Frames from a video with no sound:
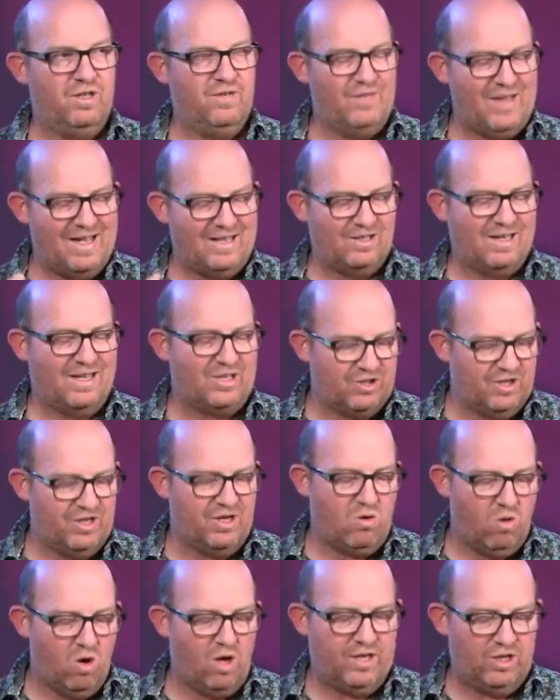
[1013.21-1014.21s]
And that's actually
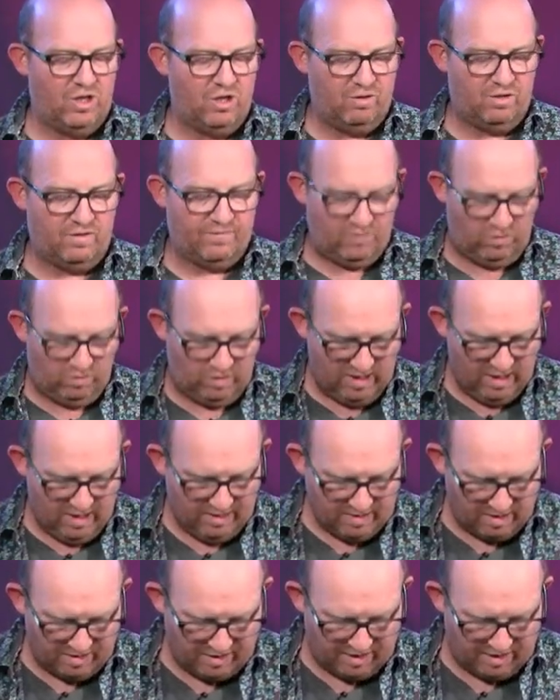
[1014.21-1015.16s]
quite useful. The